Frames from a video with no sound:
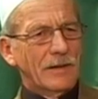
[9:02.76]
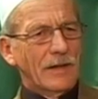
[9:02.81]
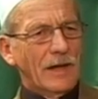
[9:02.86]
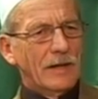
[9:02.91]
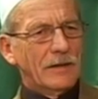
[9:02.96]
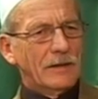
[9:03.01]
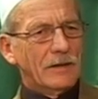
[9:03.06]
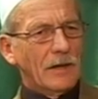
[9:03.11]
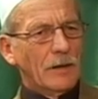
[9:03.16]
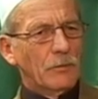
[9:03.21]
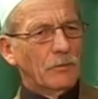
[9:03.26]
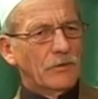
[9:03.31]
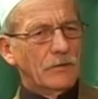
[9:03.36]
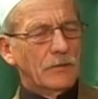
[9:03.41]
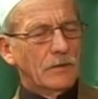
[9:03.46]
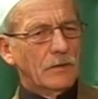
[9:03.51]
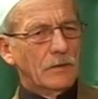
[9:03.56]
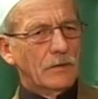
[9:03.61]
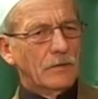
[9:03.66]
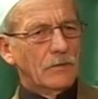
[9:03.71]
that time,
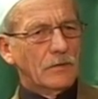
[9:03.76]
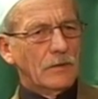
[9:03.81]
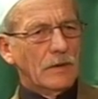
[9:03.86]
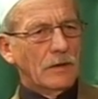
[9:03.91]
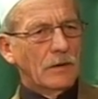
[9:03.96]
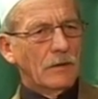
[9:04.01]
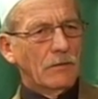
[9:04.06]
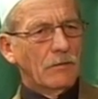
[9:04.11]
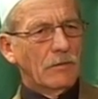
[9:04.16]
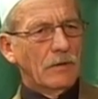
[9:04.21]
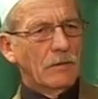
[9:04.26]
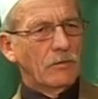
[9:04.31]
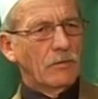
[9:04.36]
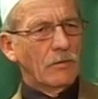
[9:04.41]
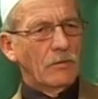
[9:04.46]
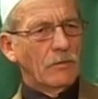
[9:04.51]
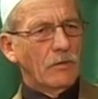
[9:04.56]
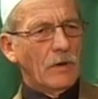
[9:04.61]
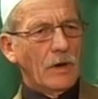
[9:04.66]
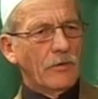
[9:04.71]
still,